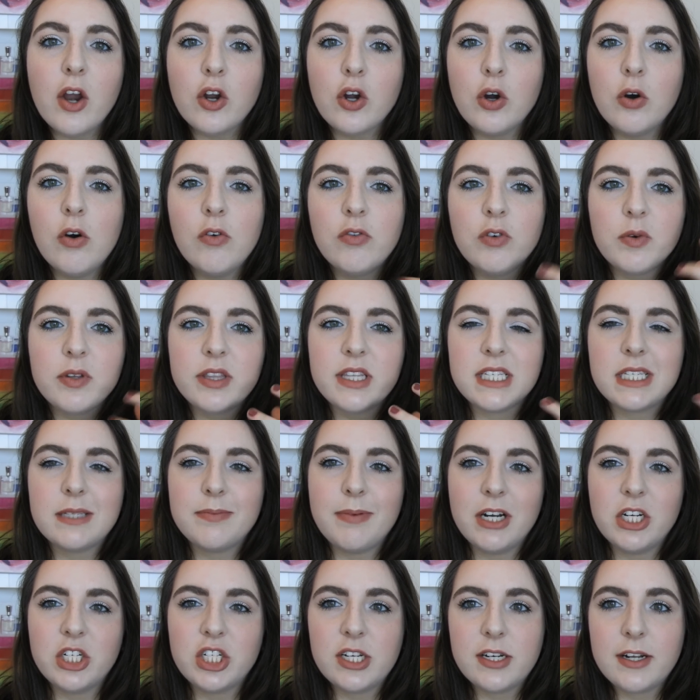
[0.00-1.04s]
or go over it with a
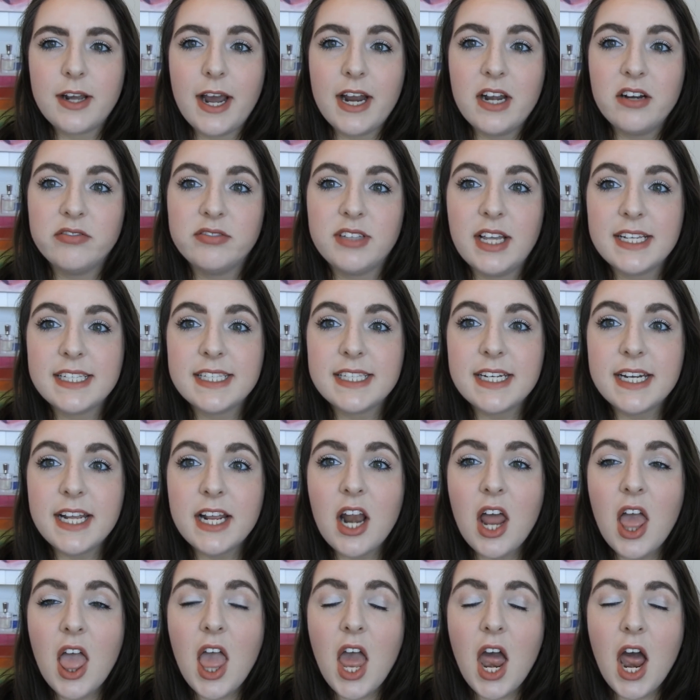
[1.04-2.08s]
sponge to kind of lessen
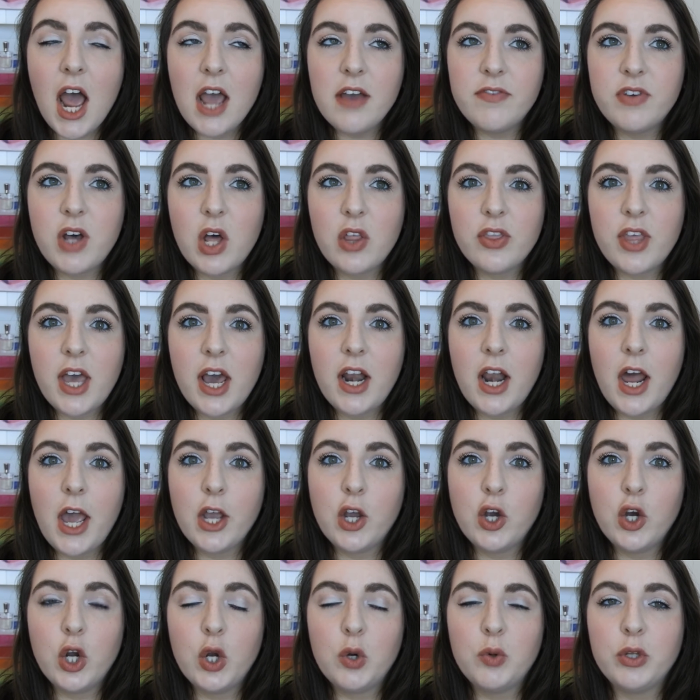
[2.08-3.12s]
it, I found that
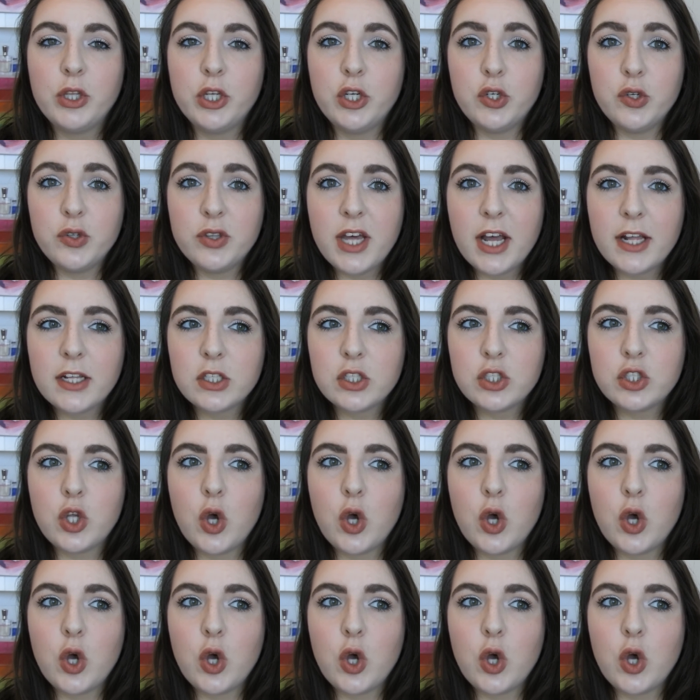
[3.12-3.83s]
I couldn't really do that.